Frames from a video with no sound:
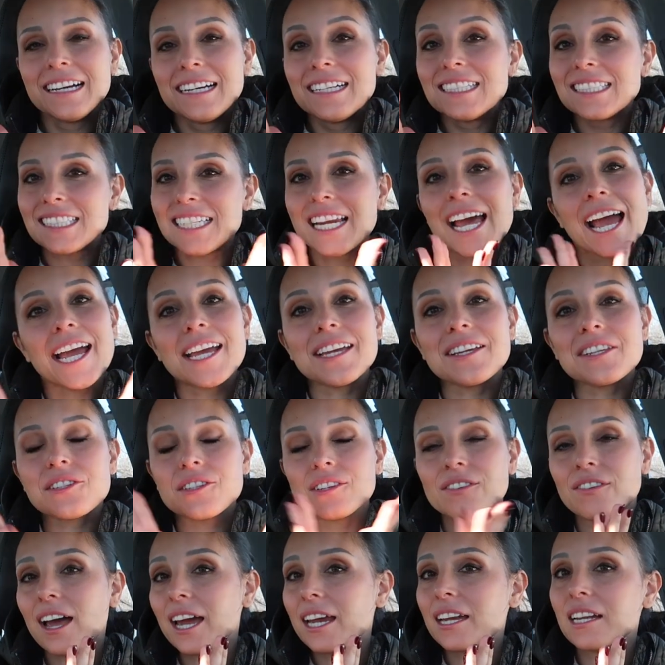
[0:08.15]
Today is
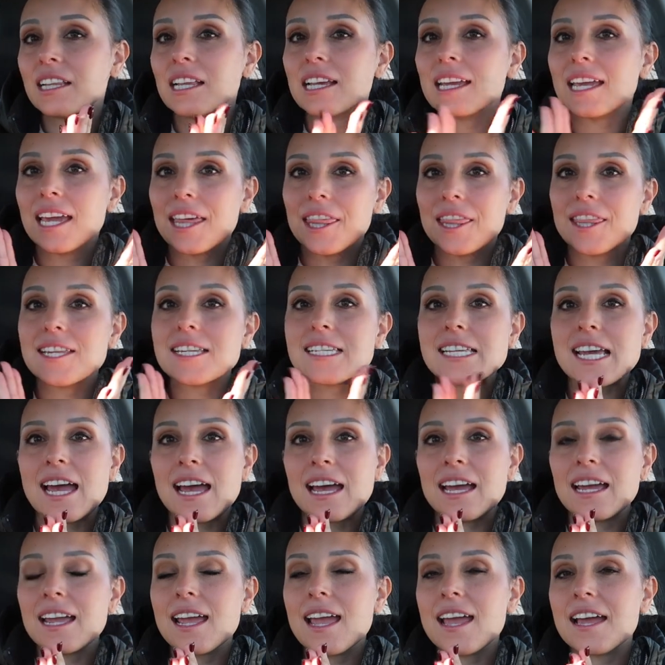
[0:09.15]
finally the
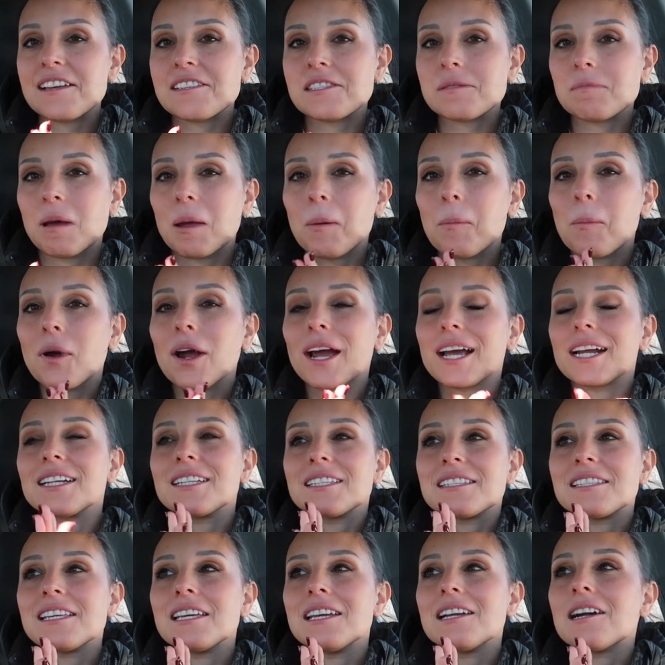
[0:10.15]
day. It's my
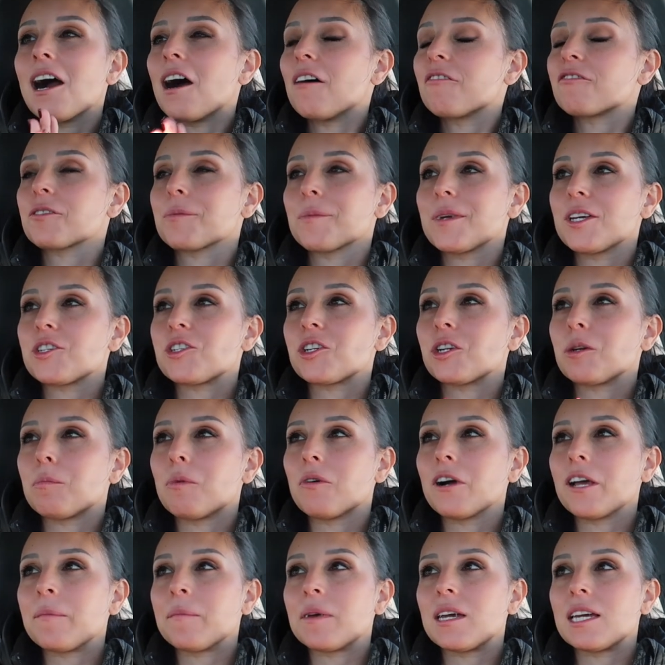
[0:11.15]
pregnancy confirmation
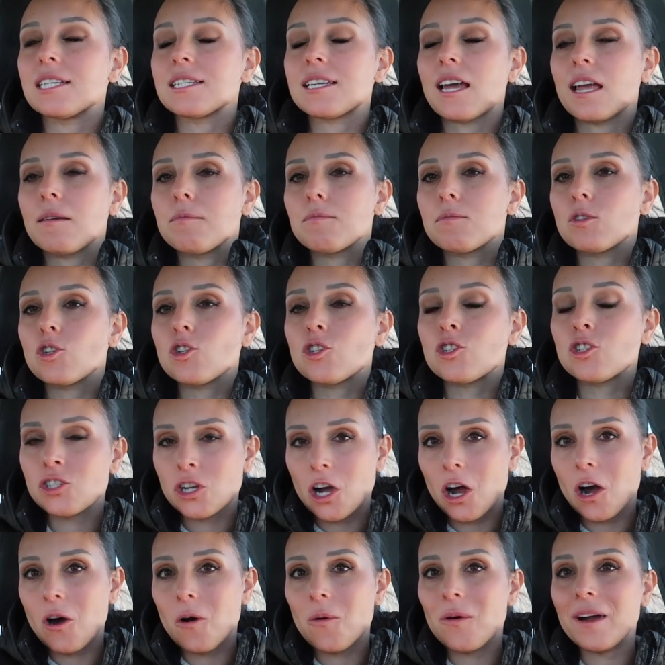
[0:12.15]
appointment. I'm
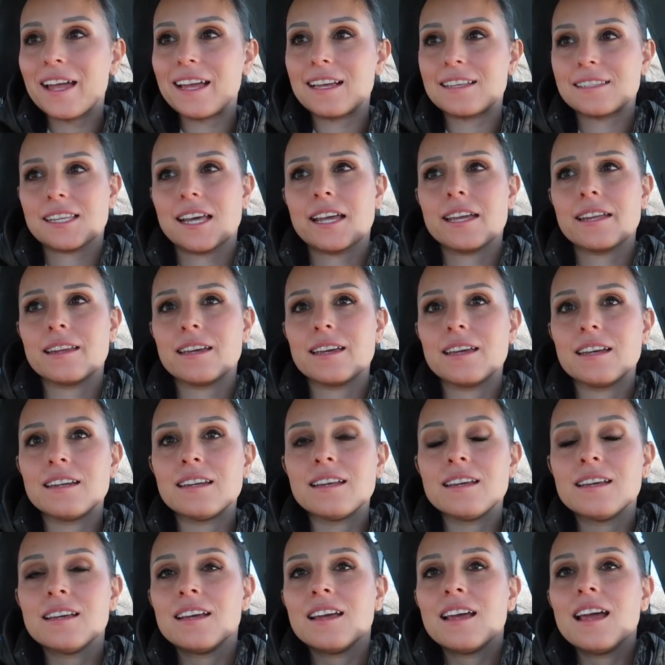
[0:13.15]
so excited.